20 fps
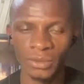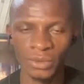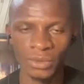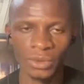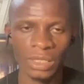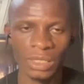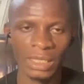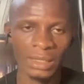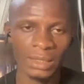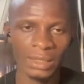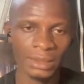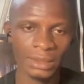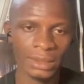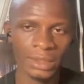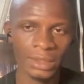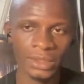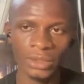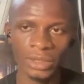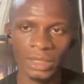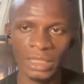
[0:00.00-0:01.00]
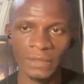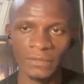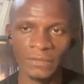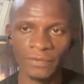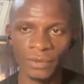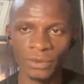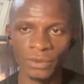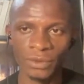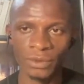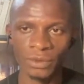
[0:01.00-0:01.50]
So at the senior
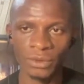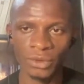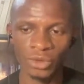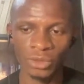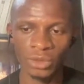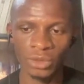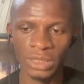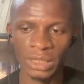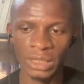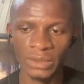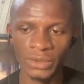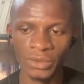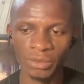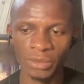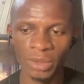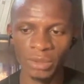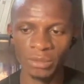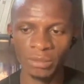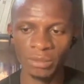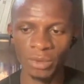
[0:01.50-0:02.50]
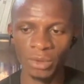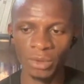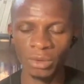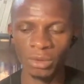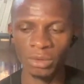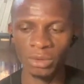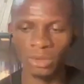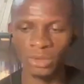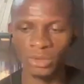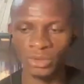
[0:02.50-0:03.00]
level, you tend to be
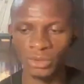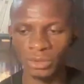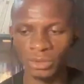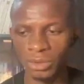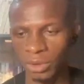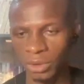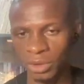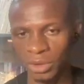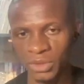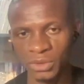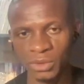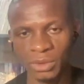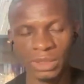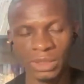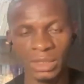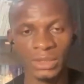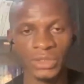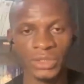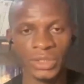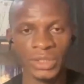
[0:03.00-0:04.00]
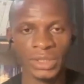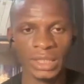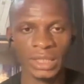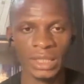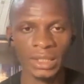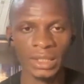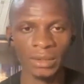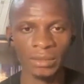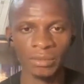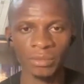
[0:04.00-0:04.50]
more on the strategy
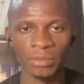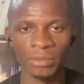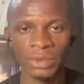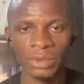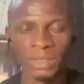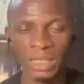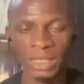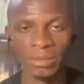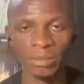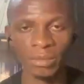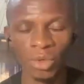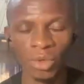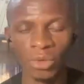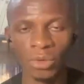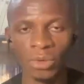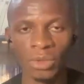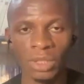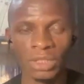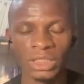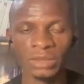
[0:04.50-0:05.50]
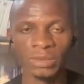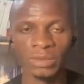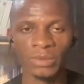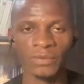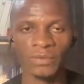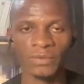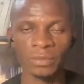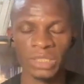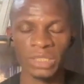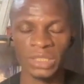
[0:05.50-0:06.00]
side, take more ownership
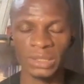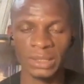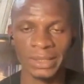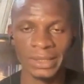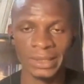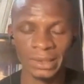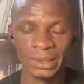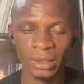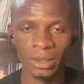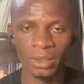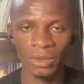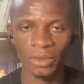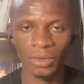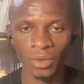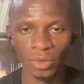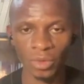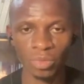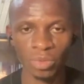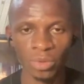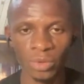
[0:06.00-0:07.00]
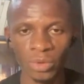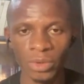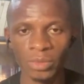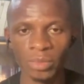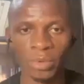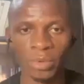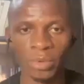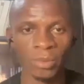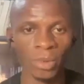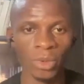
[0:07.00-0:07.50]
of the business, open
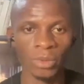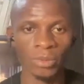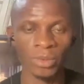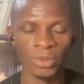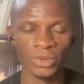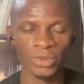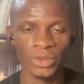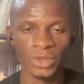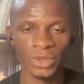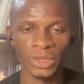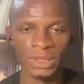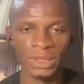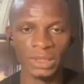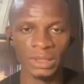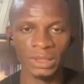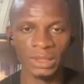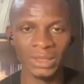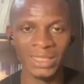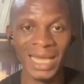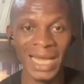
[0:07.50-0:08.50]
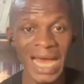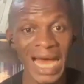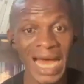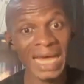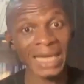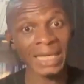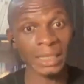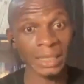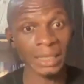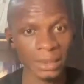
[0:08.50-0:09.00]
up more opportunities,
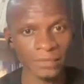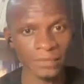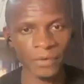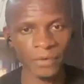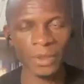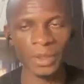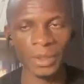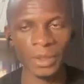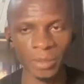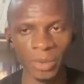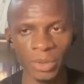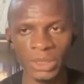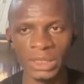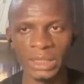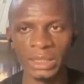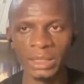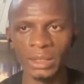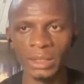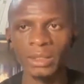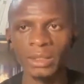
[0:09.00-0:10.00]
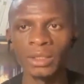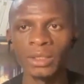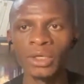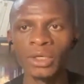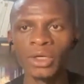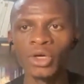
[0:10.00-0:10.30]
and very importantly,